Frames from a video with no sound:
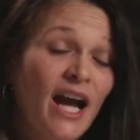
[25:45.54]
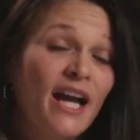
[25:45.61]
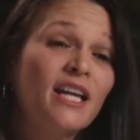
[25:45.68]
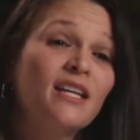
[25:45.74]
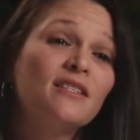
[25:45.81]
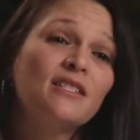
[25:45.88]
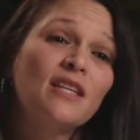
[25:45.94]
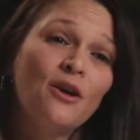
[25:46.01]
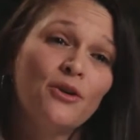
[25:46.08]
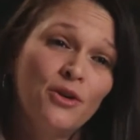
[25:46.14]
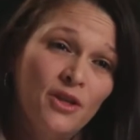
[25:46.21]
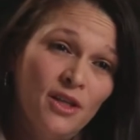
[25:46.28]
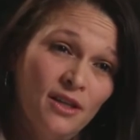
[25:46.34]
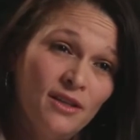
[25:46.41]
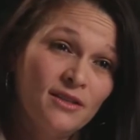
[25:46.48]
I can tell
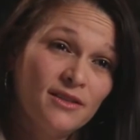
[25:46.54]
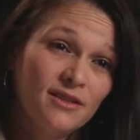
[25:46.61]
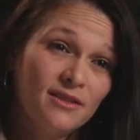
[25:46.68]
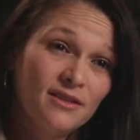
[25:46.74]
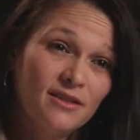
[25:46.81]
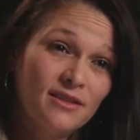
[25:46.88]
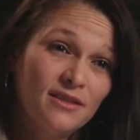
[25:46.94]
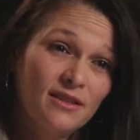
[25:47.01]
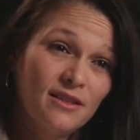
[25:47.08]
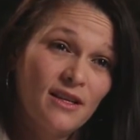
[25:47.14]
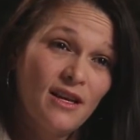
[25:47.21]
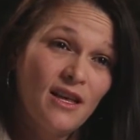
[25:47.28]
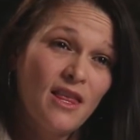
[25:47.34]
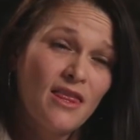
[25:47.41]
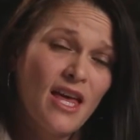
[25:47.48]
you this,
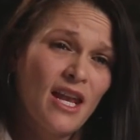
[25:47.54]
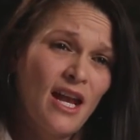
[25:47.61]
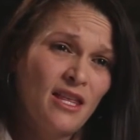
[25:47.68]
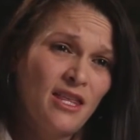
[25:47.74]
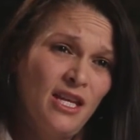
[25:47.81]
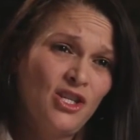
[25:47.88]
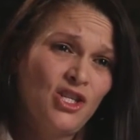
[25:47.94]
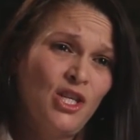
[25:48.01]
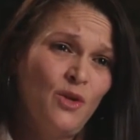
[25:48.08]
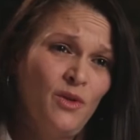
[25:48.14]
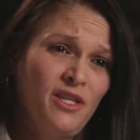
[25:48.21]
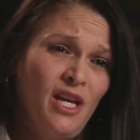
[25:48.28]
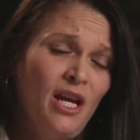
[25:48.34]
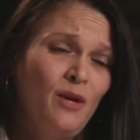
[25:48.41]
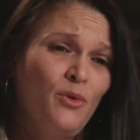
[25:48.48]
that I think she
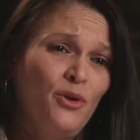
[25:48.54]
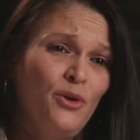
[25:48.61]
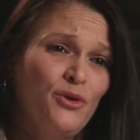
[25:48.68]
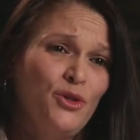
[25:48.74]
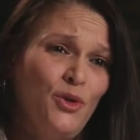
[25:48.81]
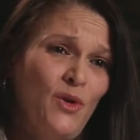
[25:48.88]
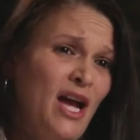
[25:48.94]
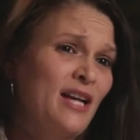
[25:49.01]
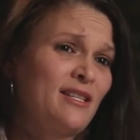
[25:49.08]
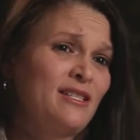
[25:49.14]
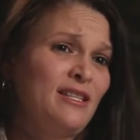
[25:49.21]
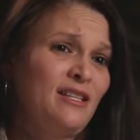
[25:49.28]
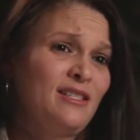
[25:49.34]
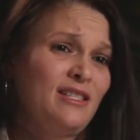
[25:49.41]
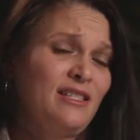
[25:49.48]
was able to
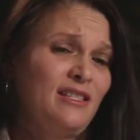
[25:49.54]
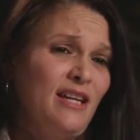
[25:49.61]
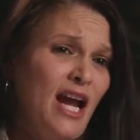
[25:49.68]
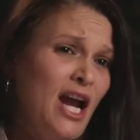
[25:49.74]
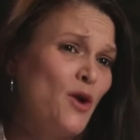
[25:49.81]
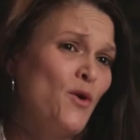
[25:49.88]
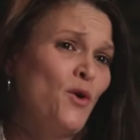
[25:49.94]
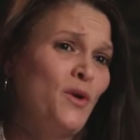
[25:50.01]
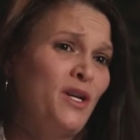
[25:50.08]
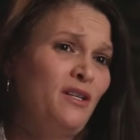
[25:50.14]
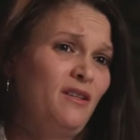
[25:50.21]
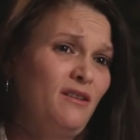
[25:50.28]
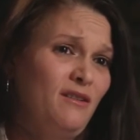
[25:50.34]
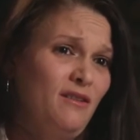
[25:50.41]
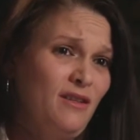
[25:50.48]
access
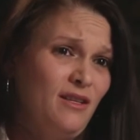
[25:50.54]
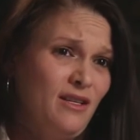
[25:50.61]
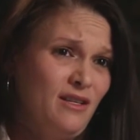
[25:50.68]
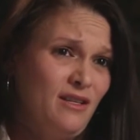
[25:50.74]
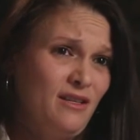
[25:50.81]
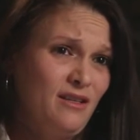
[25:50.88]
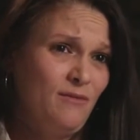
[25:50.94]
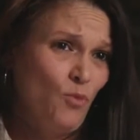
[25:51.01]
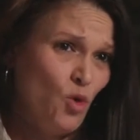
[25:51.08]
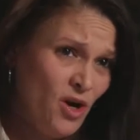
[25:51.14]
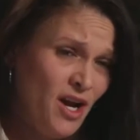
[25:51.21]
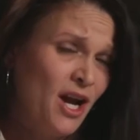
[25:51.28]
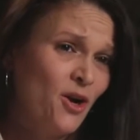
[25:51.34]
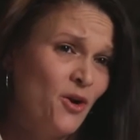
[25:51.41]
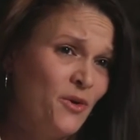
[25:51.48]
heroin,
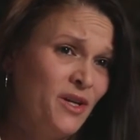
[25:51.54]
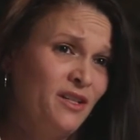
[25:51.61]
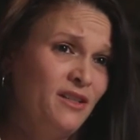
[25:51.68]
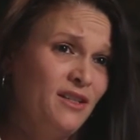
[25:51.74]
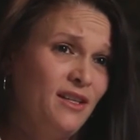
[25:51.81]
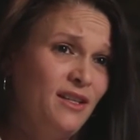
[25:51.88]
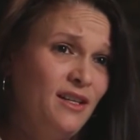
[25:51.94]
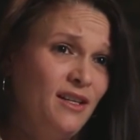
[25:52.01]
more heroin,